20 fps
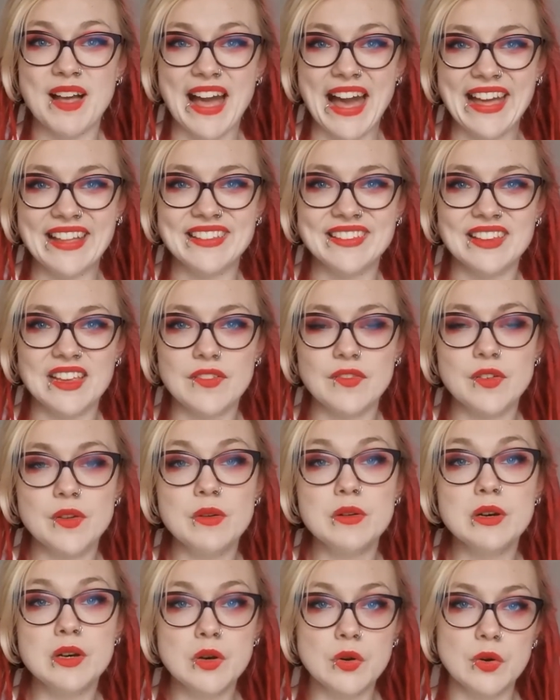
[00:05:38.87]
And if
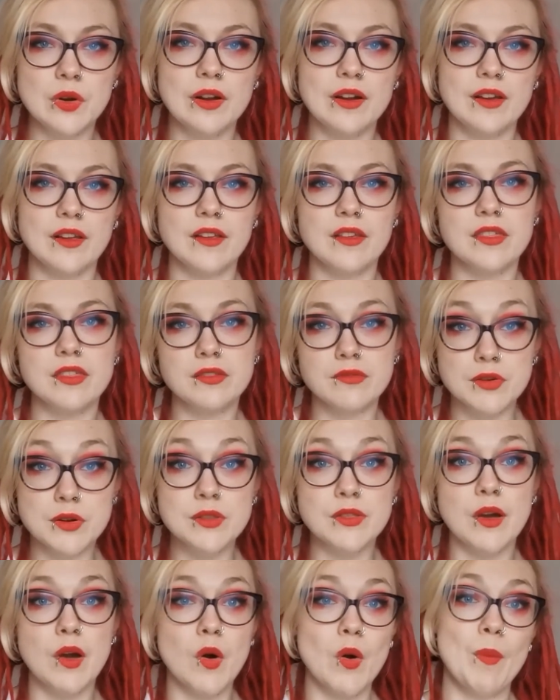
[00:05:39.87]
you look through
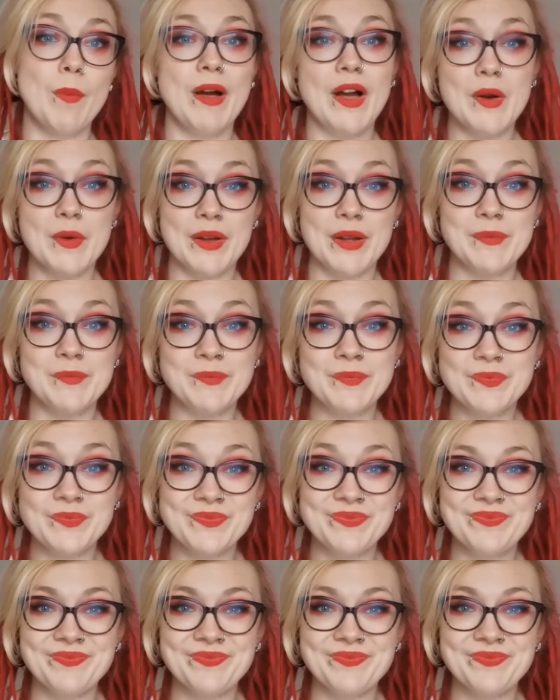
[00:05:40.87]
the whole poem,